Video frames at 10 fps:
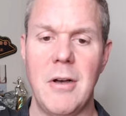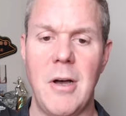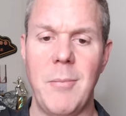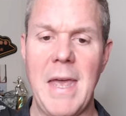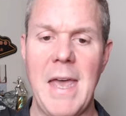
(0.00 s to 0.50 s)

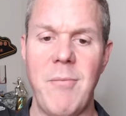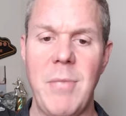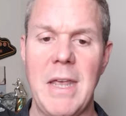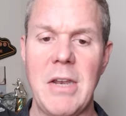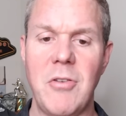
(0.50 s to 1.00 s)
Um, they have
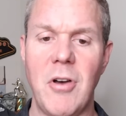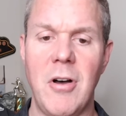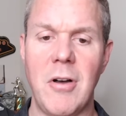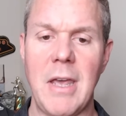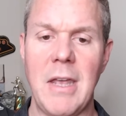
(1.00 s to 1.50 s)
been a
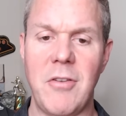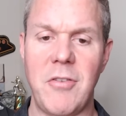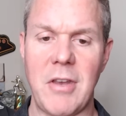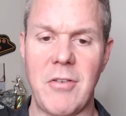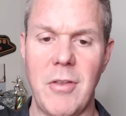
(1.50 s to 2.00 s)
dog in
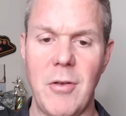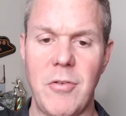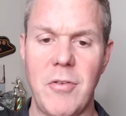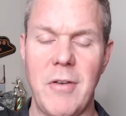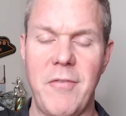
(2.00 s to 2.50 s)
six of
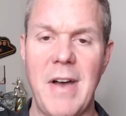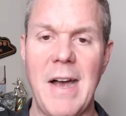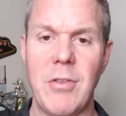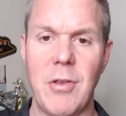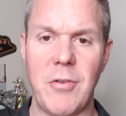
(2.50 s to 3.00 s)
those, uh,
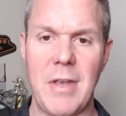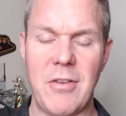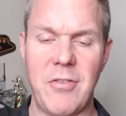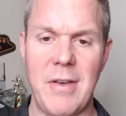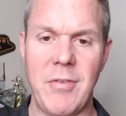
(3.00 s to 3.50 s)
five of those
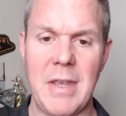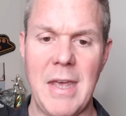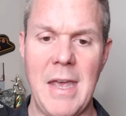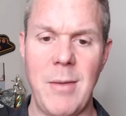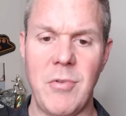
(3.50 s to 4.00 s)
last seven
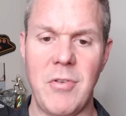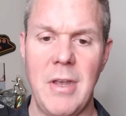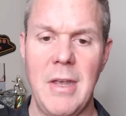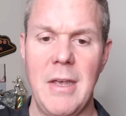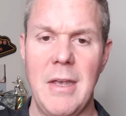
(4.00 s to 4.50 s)
games,
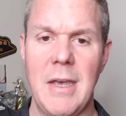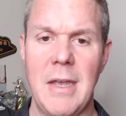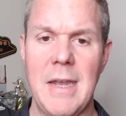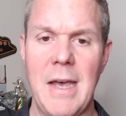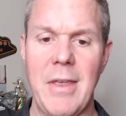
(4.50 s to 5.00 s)

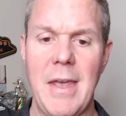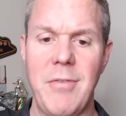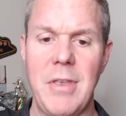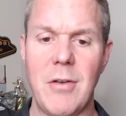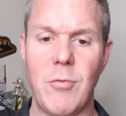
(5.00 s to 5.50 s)
and now they
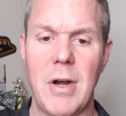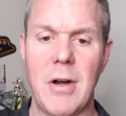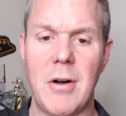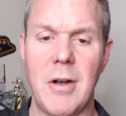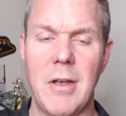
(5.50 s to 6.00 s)
have the uh,
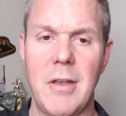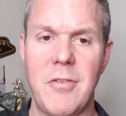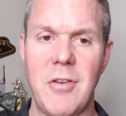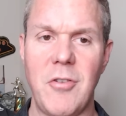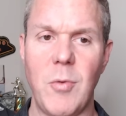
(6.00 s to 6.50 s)
rare uh,
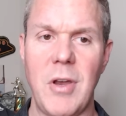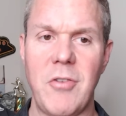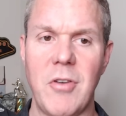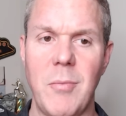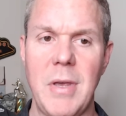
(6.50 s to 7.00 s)

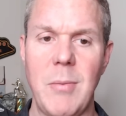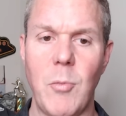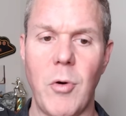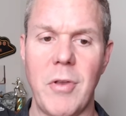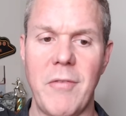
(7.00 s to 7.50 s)
situation of being
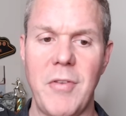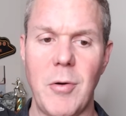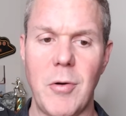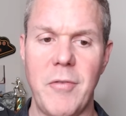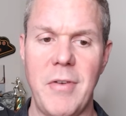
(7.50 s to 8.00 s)
more than a
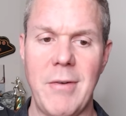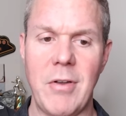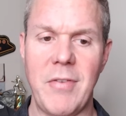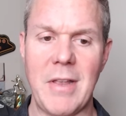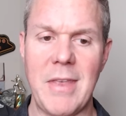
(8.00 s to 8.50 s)
field goal favorite.
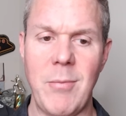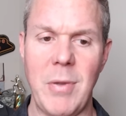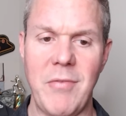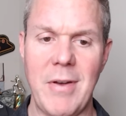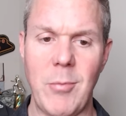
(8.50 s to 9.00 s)
In fact, they haven't
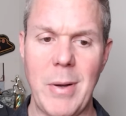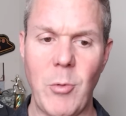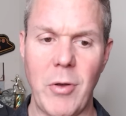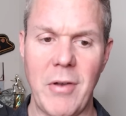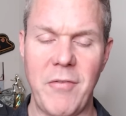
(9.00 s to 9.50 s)
been favored by
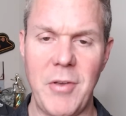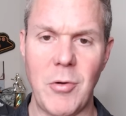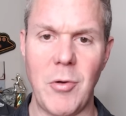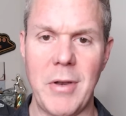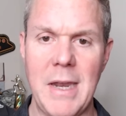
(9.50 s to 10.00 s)
more than a
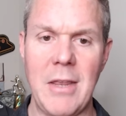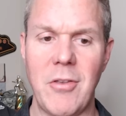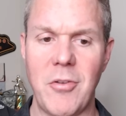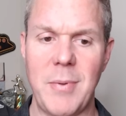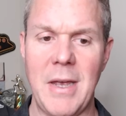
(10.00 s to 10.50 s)
field goal in
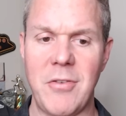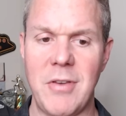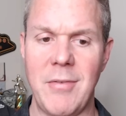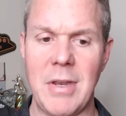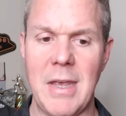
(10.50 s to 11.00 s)
those past
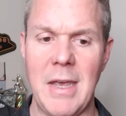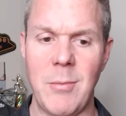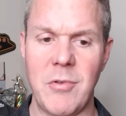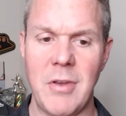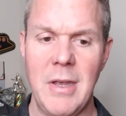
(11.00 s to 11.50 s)
seven
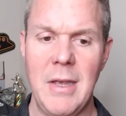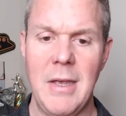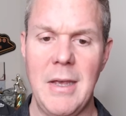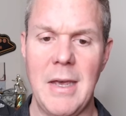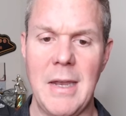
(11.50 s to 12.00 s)
games,
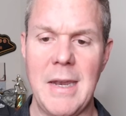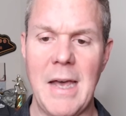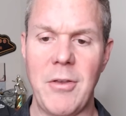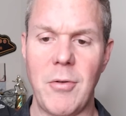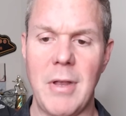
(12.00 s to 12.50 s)
and
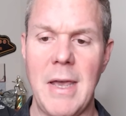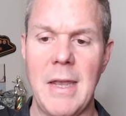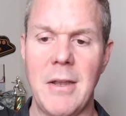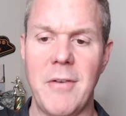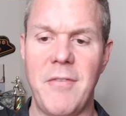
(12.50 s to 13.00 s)
now they're
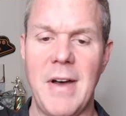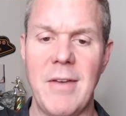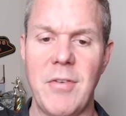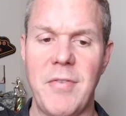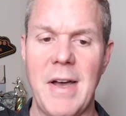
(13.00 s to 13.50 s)
laying uh,
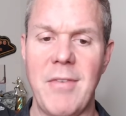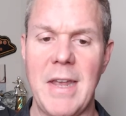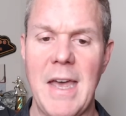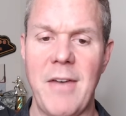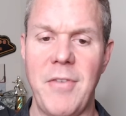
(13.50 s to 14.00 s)
five to five and
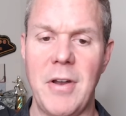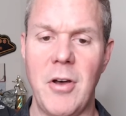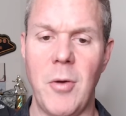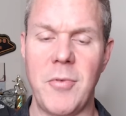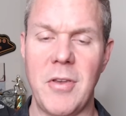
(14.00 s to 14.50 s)
a half at
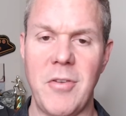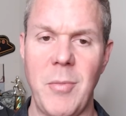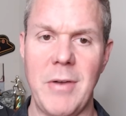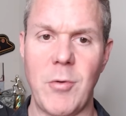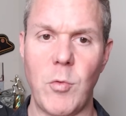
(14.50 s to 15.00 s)
home. So it's a
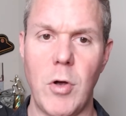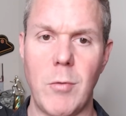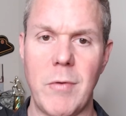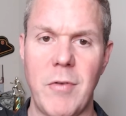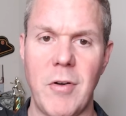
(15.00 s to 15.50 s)
bit of a role
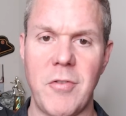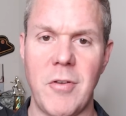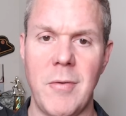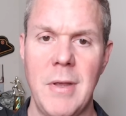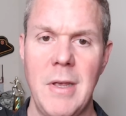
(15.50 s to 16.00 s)

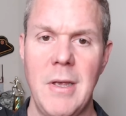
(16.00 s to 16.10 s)
reversal.